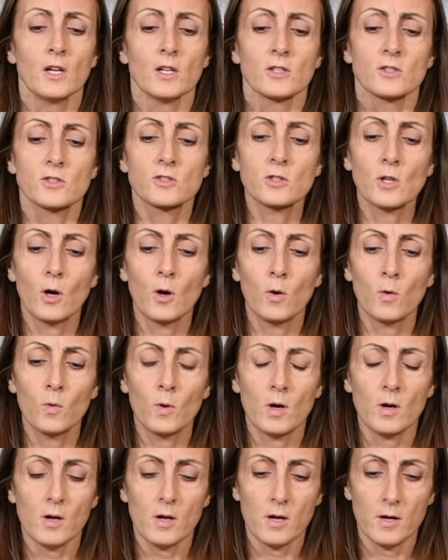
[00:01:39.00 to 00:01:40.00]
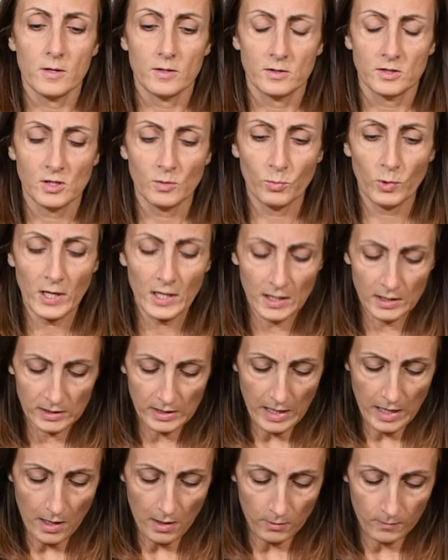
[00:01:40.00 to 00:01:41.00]
So to break it
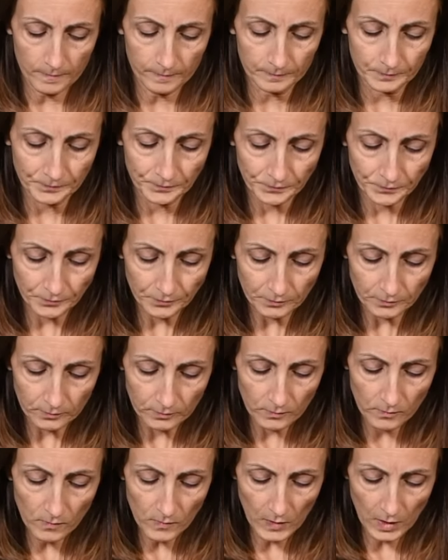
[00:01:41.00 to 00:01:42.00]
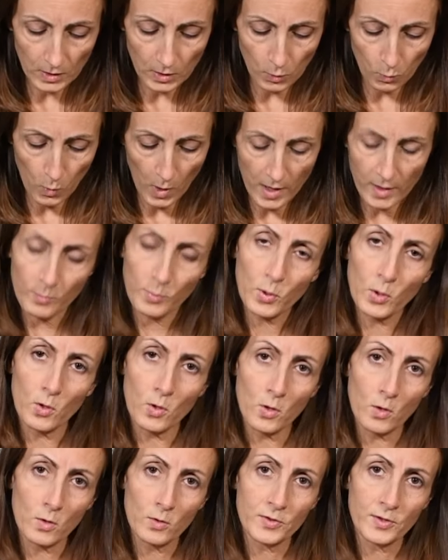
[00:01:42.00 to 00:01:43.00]
down, you want to
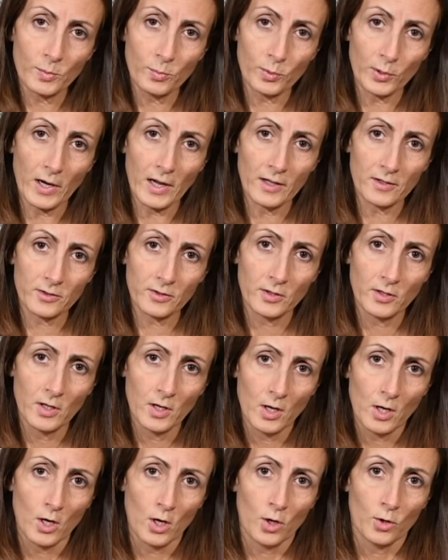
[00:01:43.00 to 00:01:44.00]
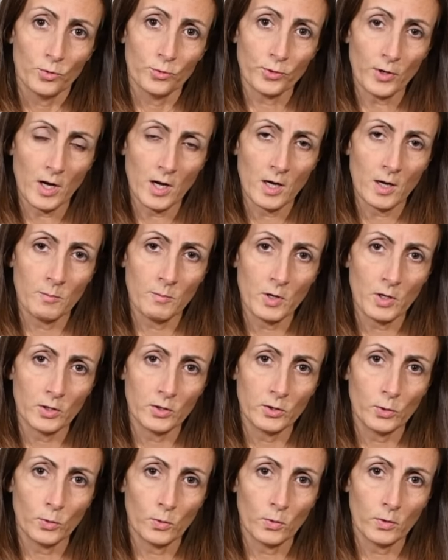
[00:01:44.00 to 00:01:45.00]
pull the breath from
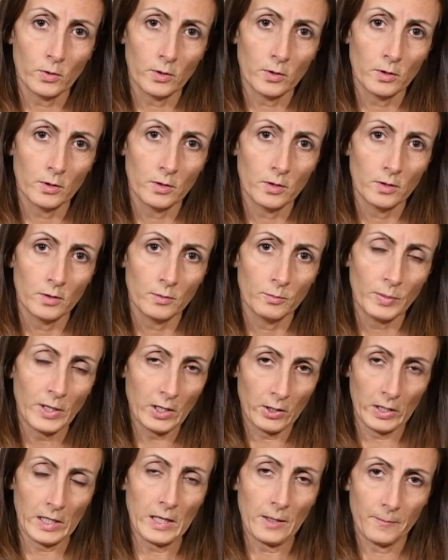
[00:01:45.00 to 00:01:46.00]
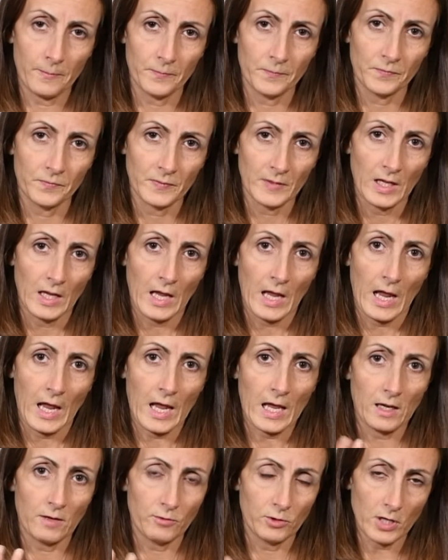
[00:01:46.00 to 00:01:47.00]
your perineum.
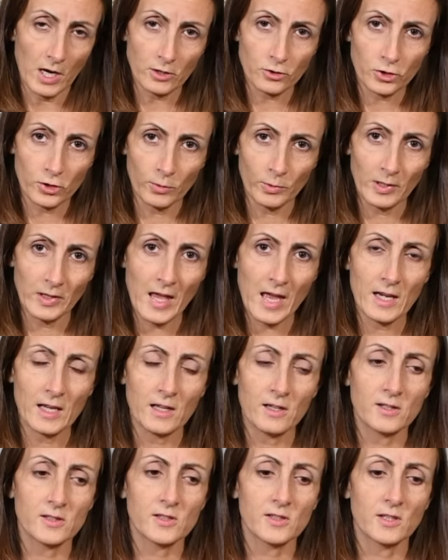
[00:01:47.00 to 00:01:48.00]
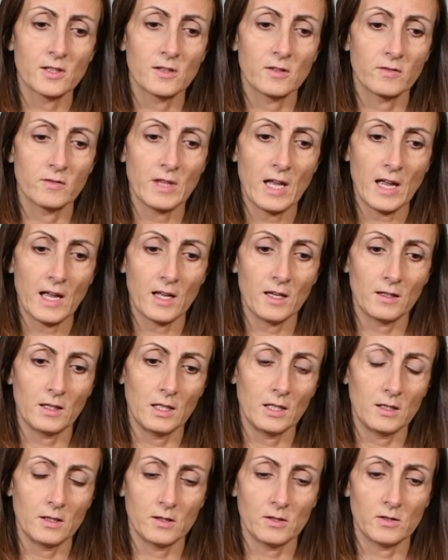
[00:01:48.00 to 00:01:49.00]
And if you're not sure where that is,
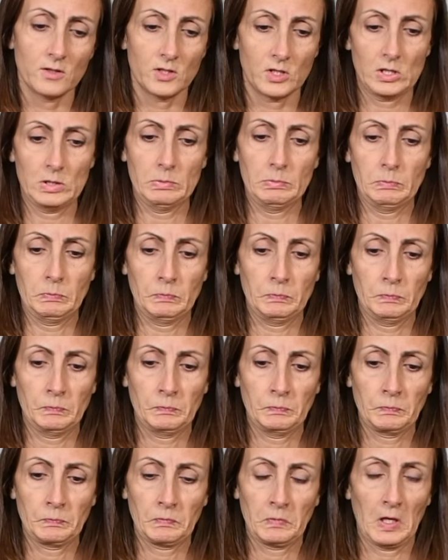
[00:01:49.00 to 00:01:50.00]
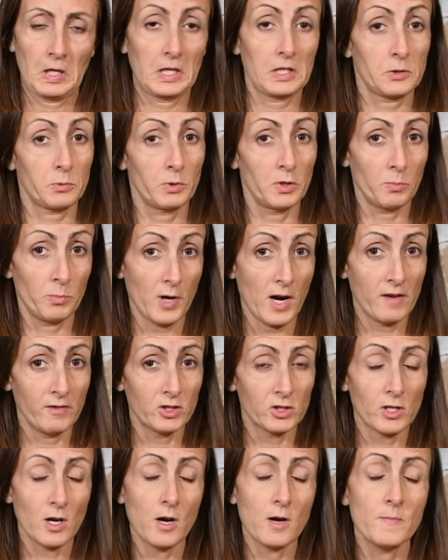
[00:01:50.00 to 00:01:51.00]
I guess where your
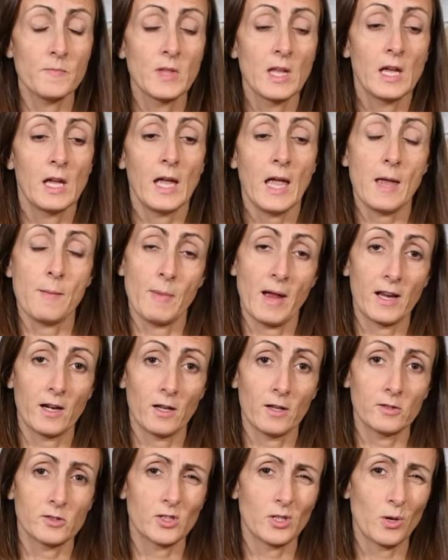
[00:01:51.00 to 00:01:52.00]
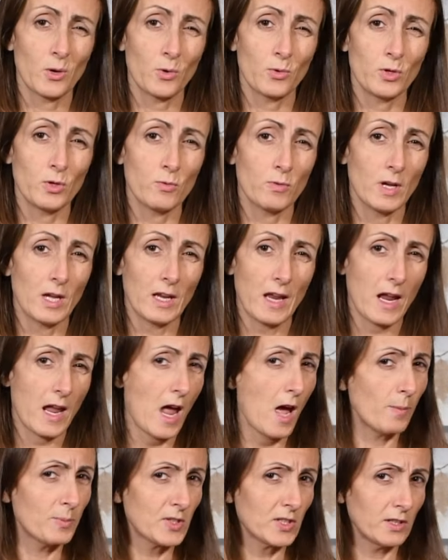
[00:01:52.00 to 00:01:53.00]
privates are. It might also, it
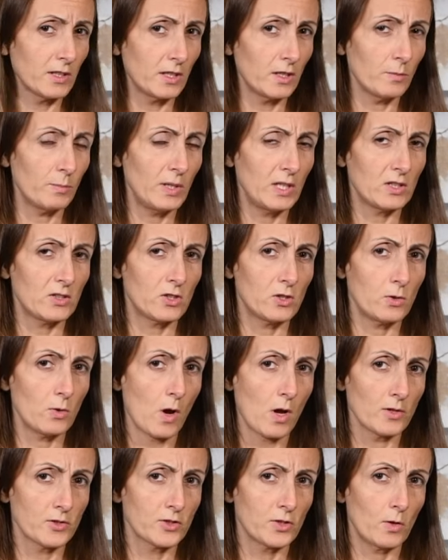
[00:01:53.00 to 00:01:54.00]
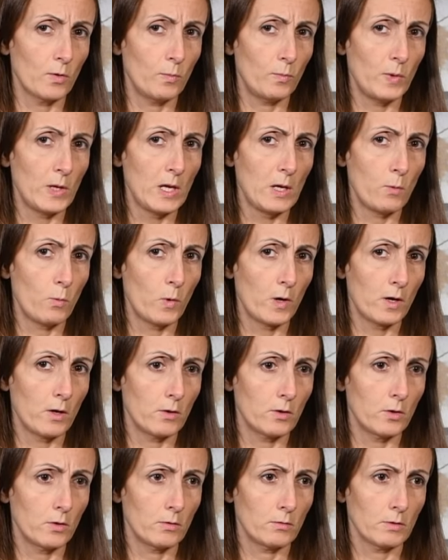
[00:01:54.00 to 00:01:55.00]
helps a little bit to also be where
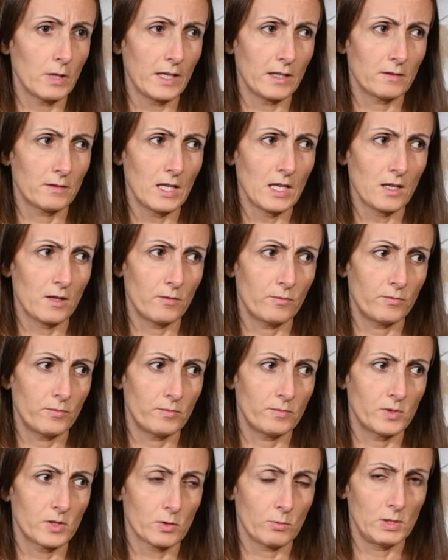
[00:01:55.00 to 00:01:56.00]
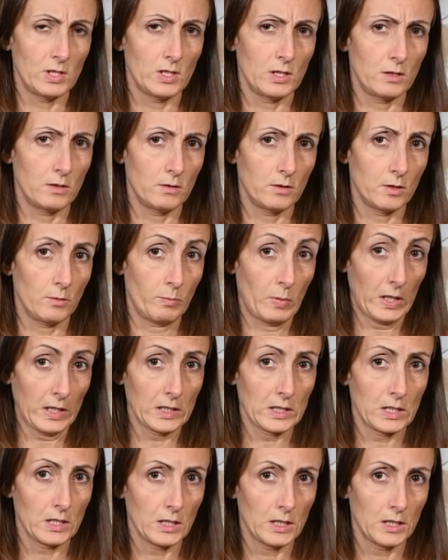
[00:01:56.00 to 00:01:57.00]
you're, like, think of squeezing your
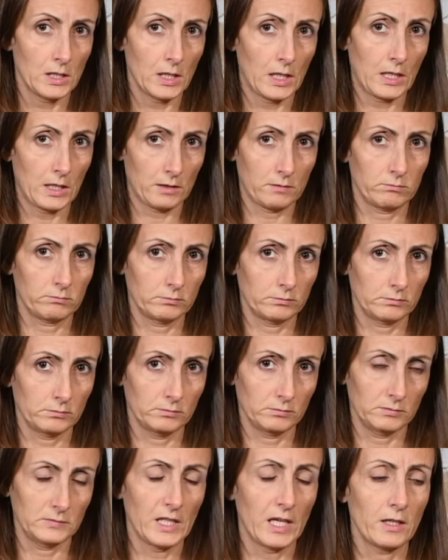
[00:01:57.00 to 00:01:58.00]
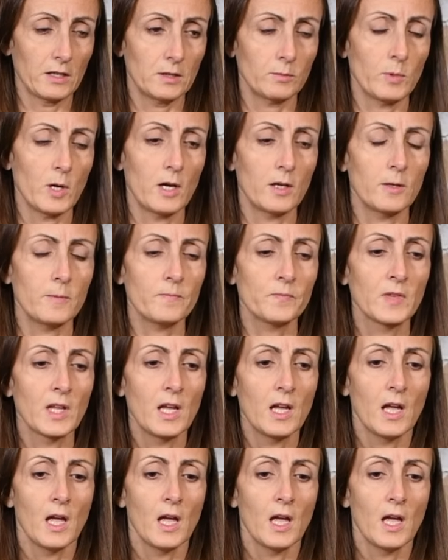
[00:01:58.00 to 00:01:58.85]
butt, like down at the bottom.